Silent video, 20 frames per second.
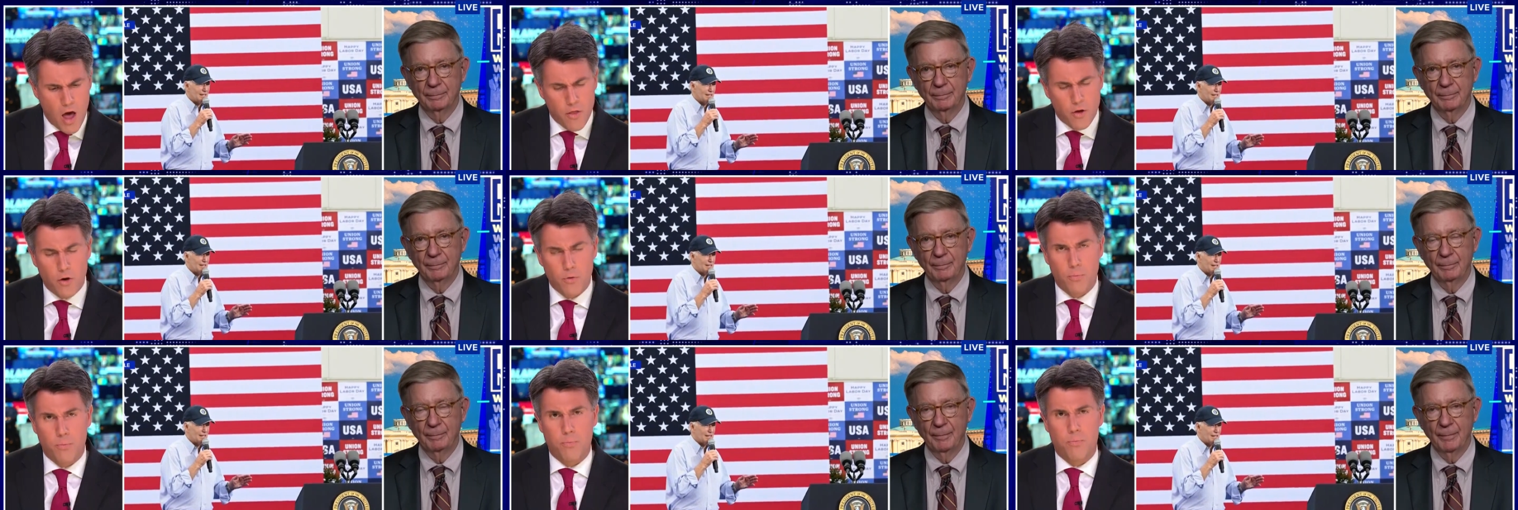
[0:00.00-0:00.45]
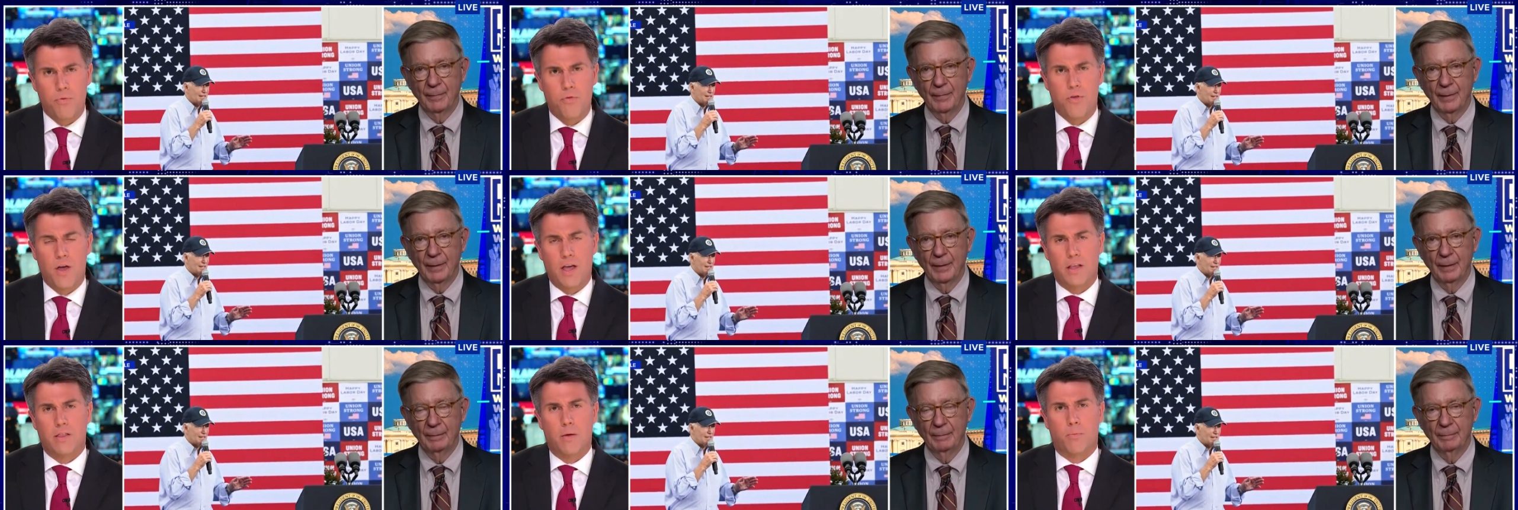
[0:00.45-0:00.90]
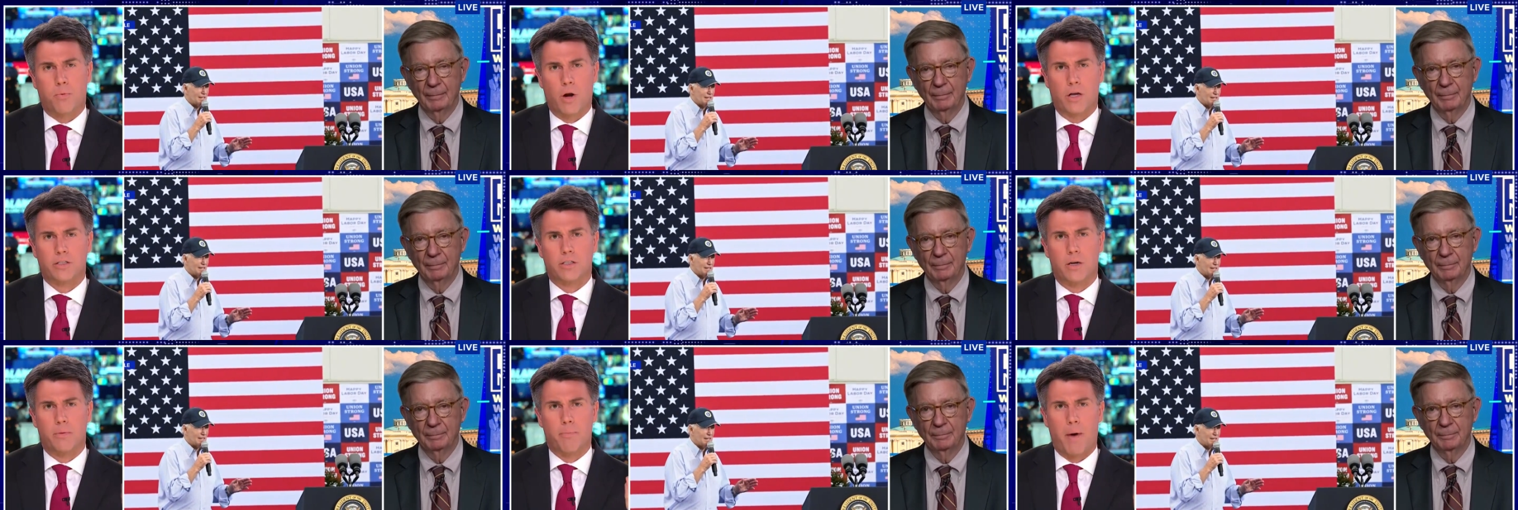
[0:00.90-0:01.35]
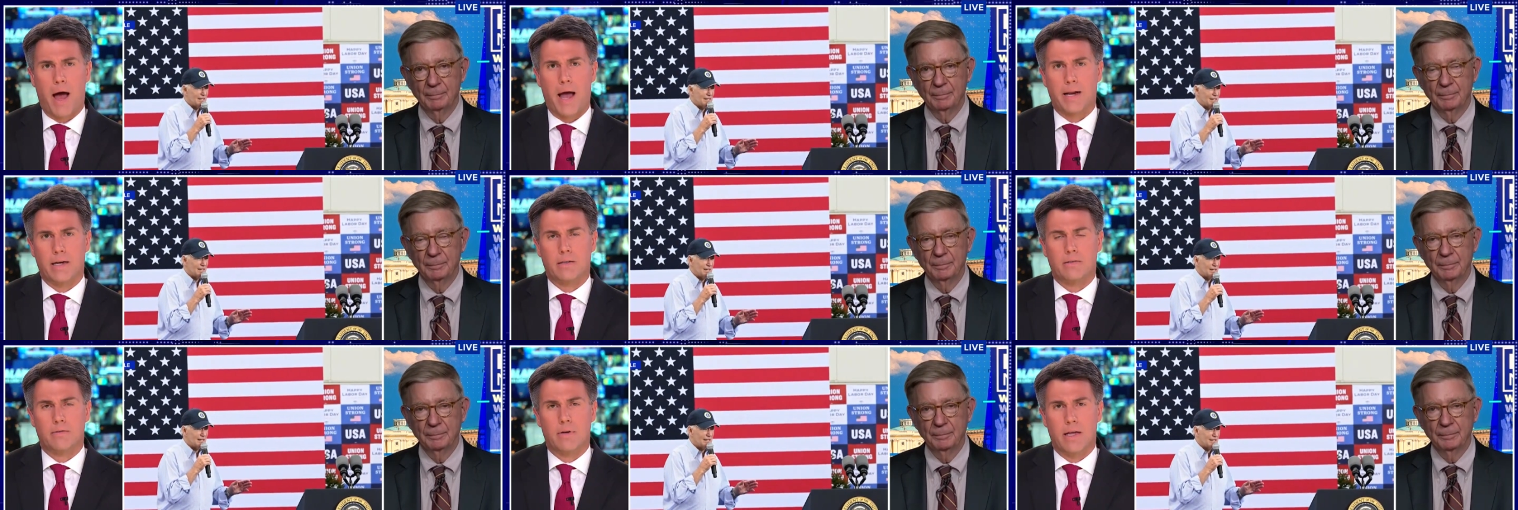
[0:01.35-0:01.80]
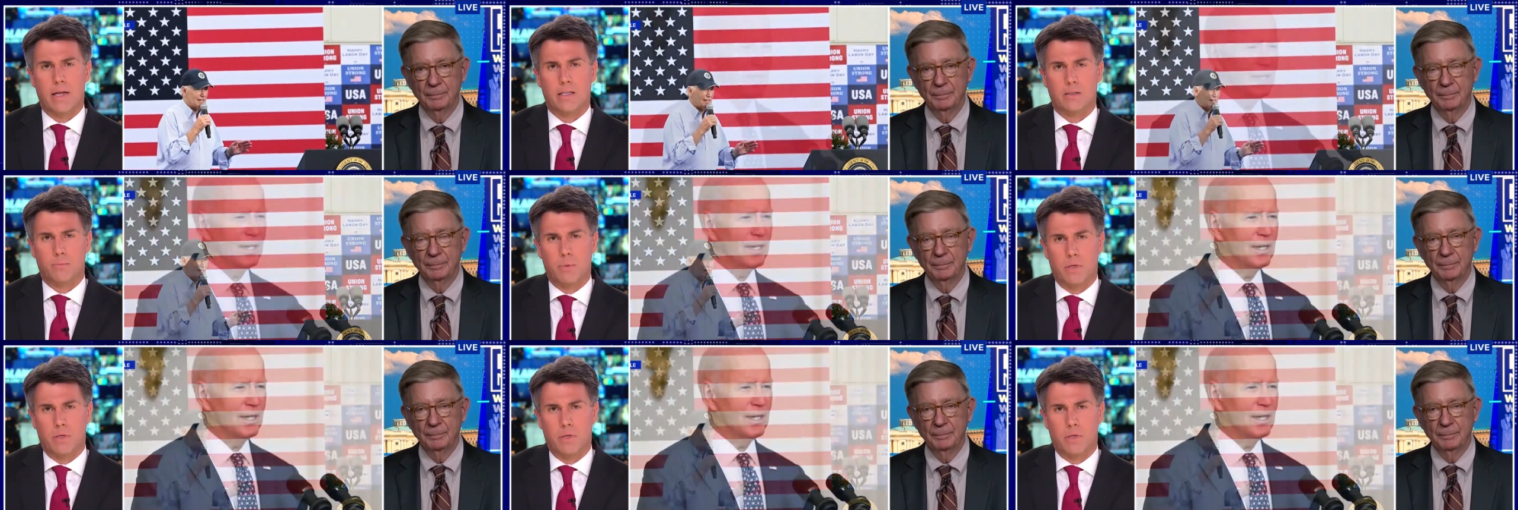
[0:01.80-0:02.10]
Speaker 1: other thing that President Biden has